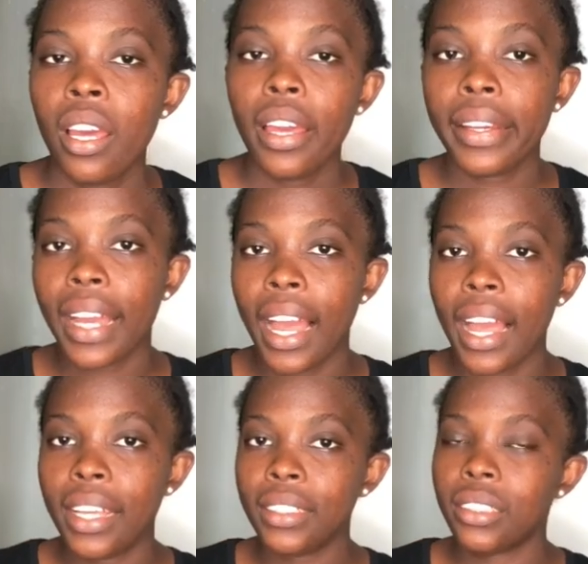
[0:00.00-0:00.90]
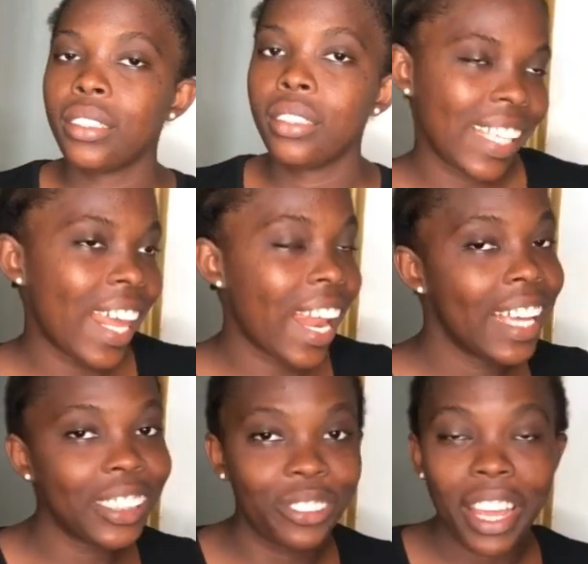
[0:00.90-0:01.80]
Hey guys, Ella
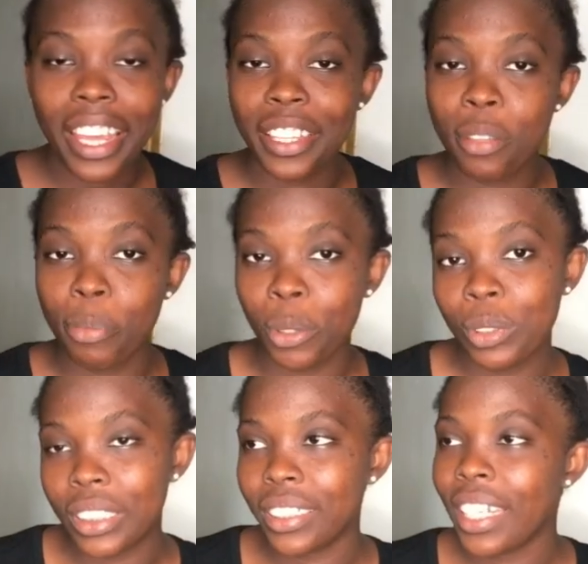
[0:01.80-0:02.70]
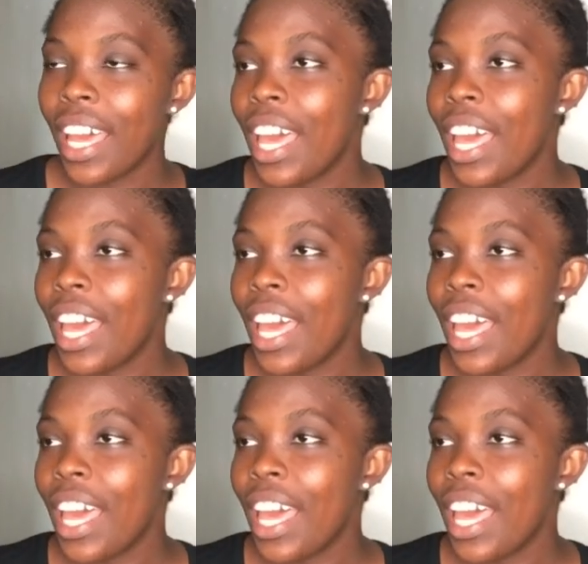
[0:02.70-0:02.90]
Israel in the building.